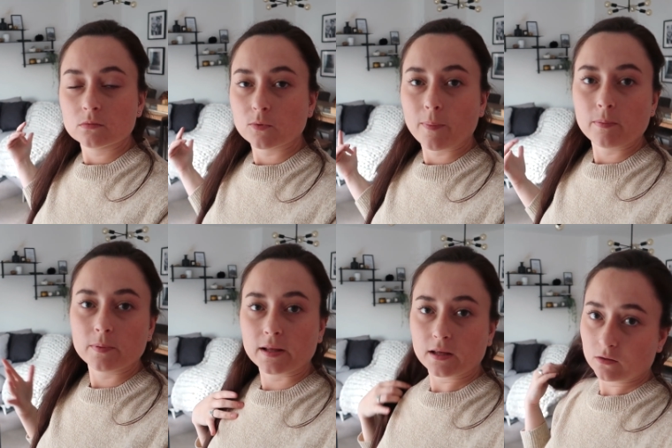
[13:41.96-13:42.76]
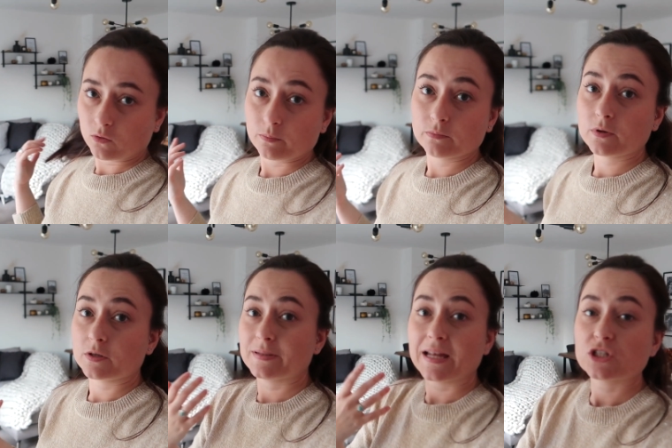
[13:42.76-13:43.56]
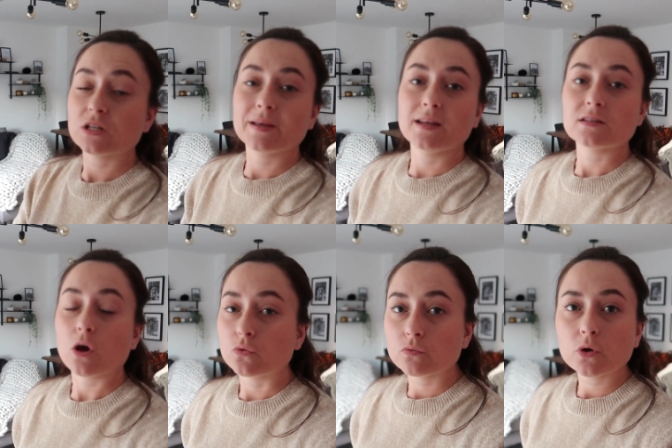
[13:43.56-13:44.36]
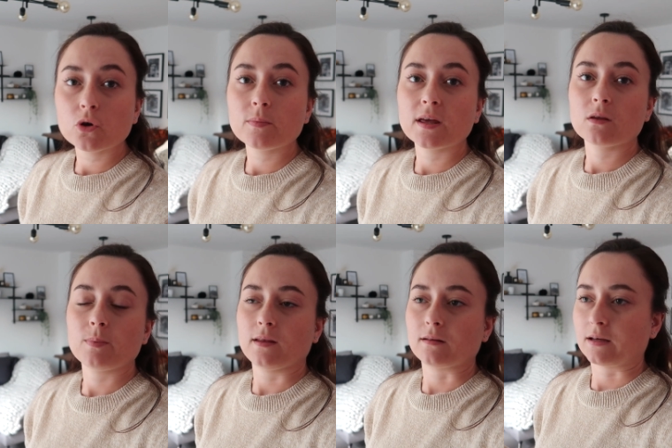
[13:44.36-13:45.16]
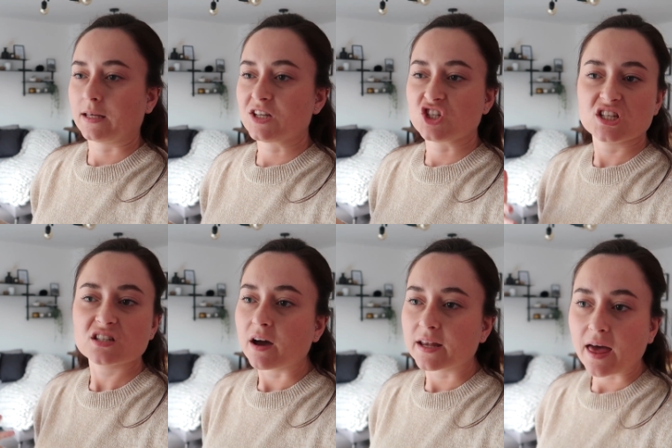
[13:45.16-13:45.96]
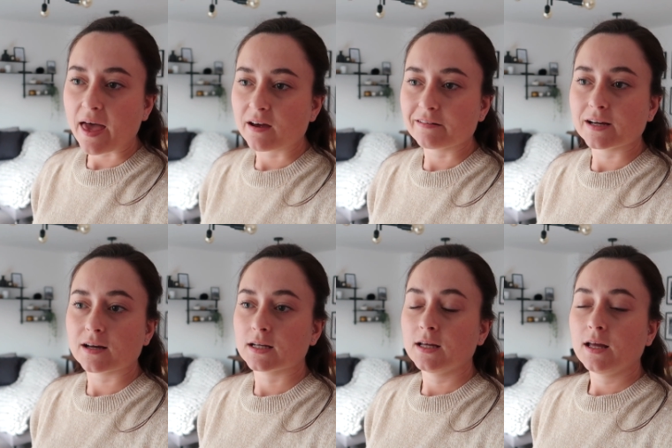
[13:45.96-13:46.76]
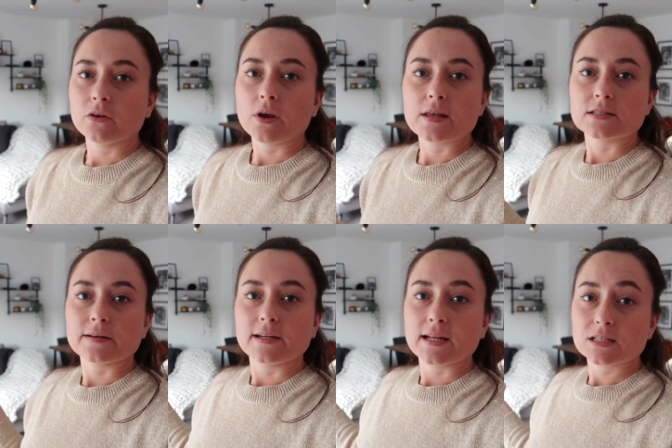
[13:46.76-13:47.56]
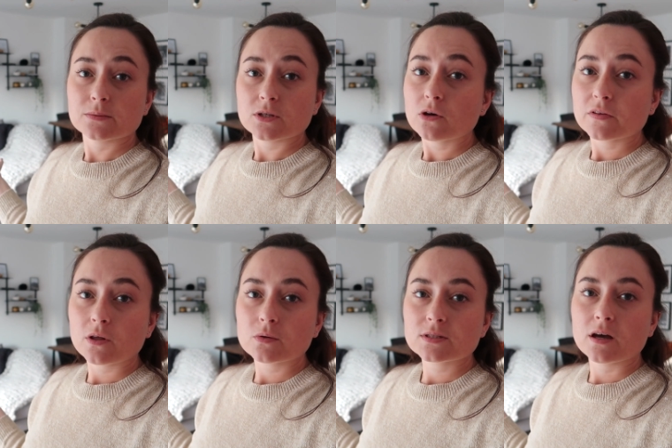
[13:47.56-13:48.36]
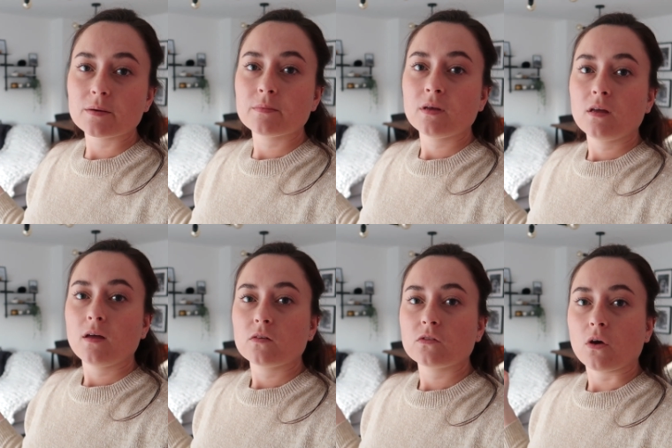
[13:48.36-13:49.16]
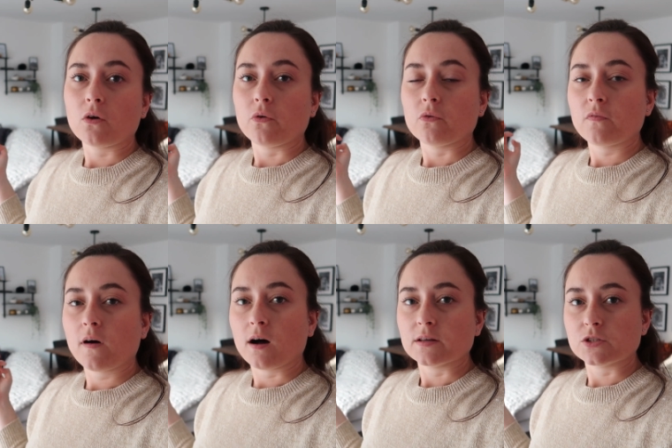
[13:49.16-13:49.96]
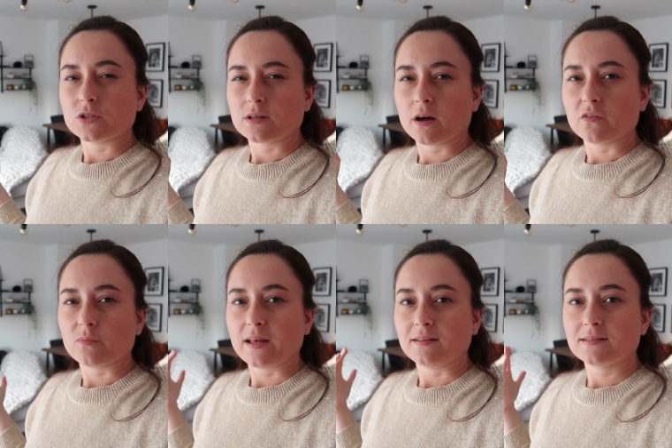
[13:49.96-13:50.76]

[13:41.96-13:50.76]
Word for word: will probably, or could potentially be in its own room. It could be in like a kitchen diner area, not necessarily next to a sofa the whole time. So for us it just kind of made